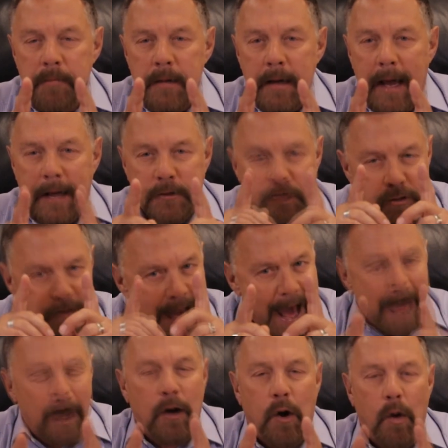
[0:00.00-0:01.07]
it's not
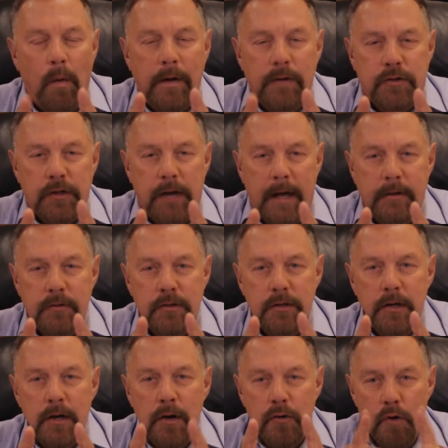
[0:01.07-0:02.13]
a coincidence.
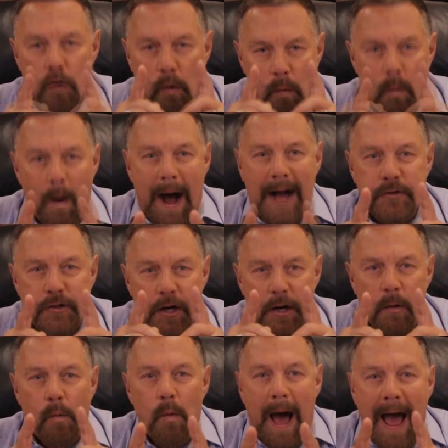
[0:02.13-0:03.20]
You're
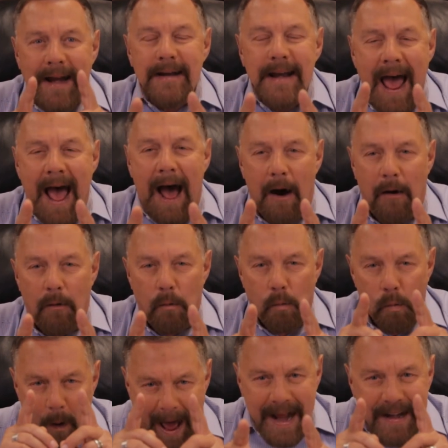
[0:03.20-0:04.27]
watching right now,
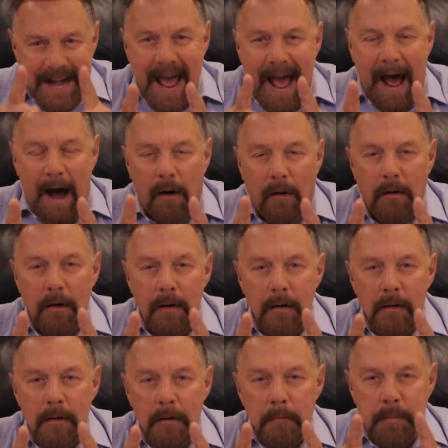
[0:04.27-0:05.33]
right now,
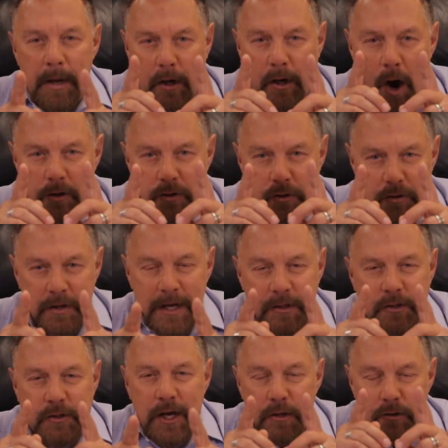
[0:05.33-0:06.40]
because
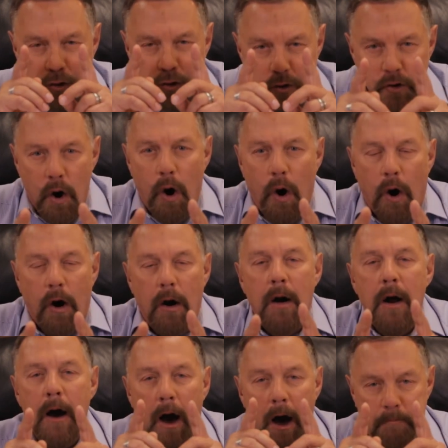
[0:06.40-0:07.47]
this is your
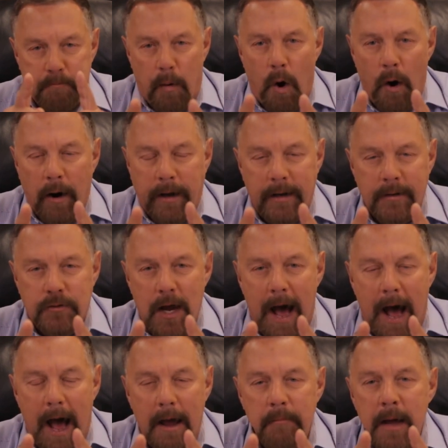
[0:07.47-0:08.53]
appointed
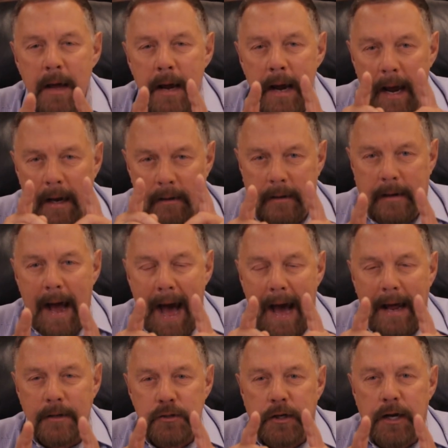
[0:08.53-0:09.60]
time, and
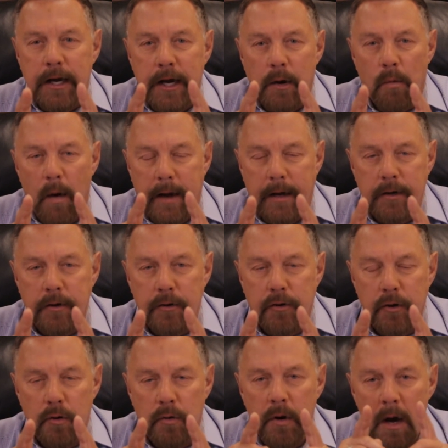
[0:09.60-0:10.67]
God is getting ready to
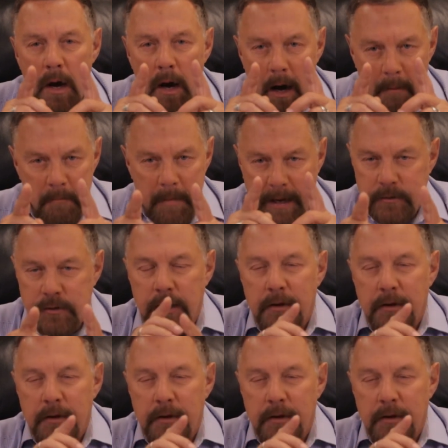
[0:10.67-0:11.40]
do amazing